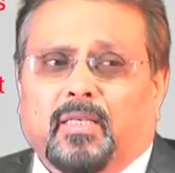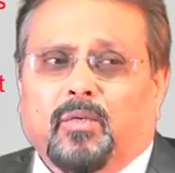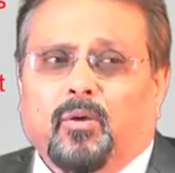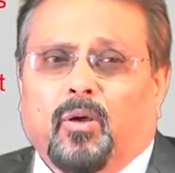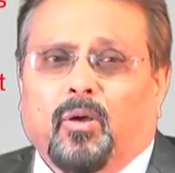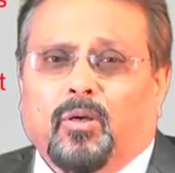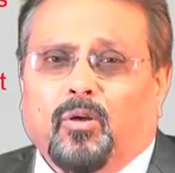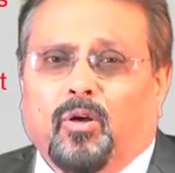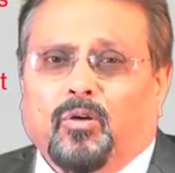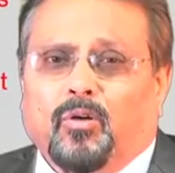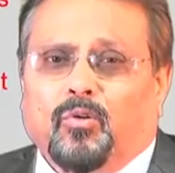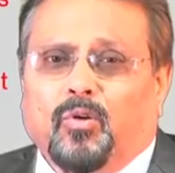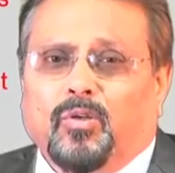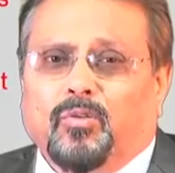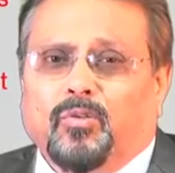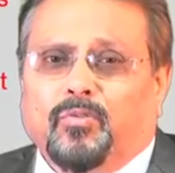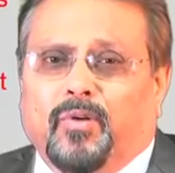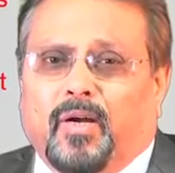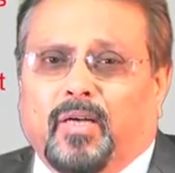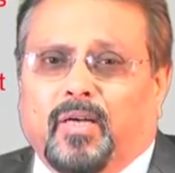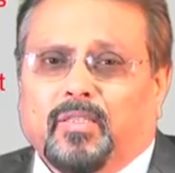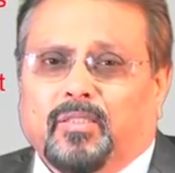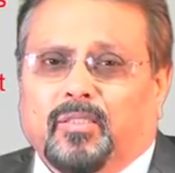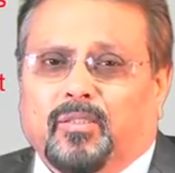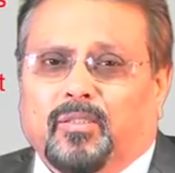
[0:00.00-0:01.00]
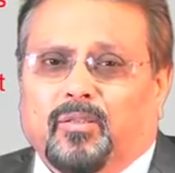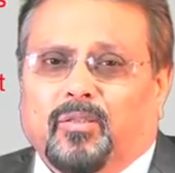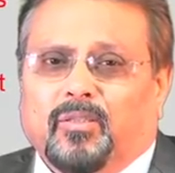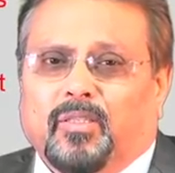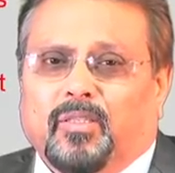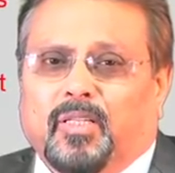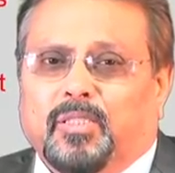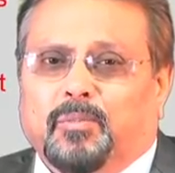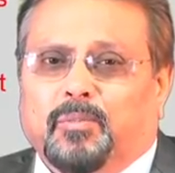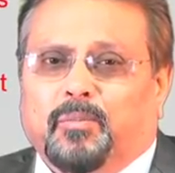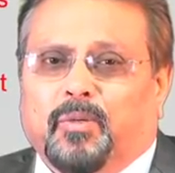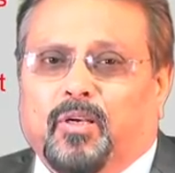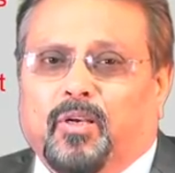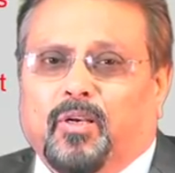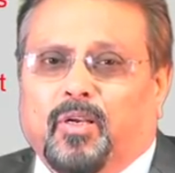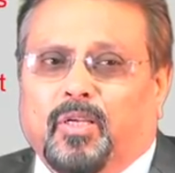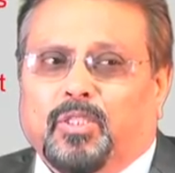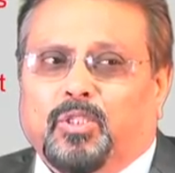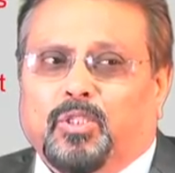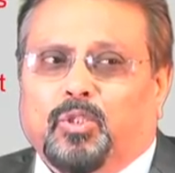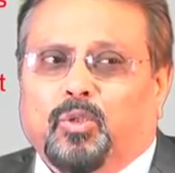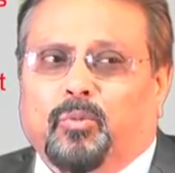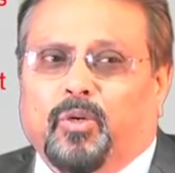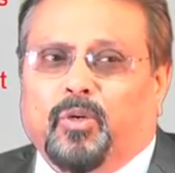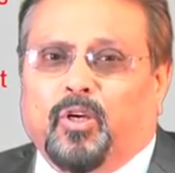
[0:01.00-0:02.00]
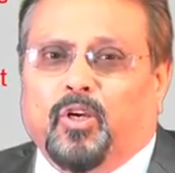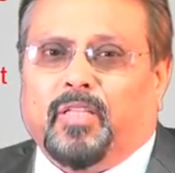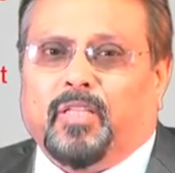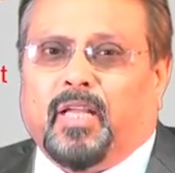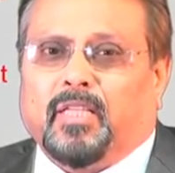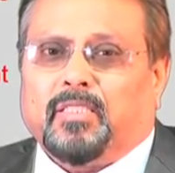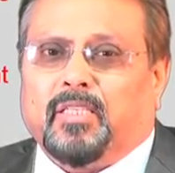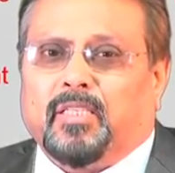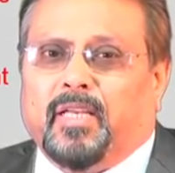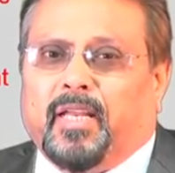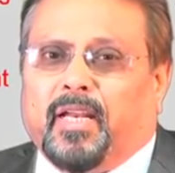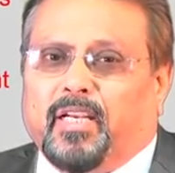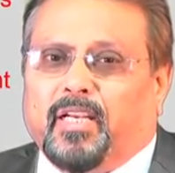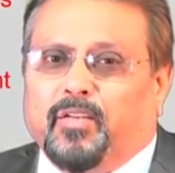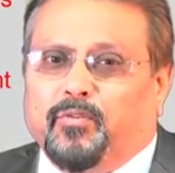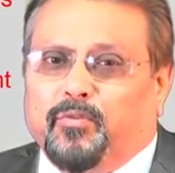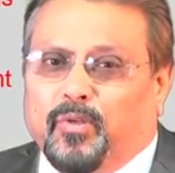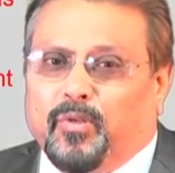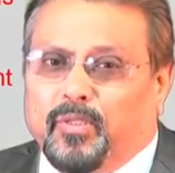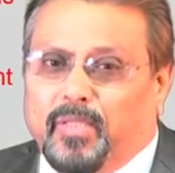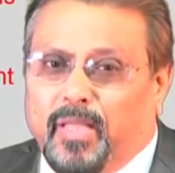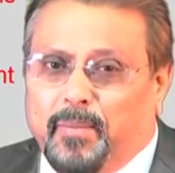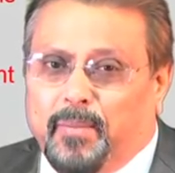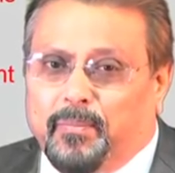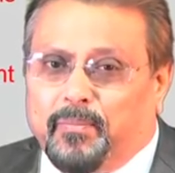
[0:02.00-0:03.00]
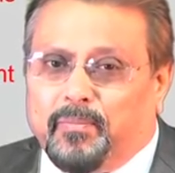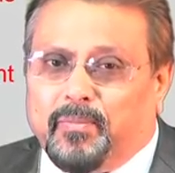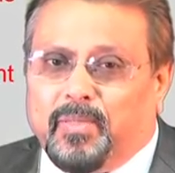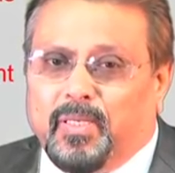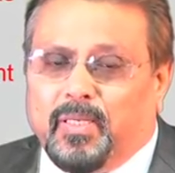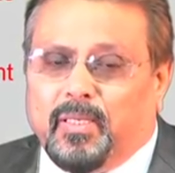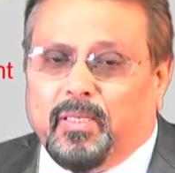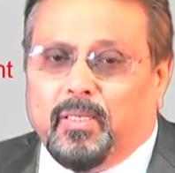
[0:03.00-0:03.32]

you are not going further on this particular issue because that's negative for them.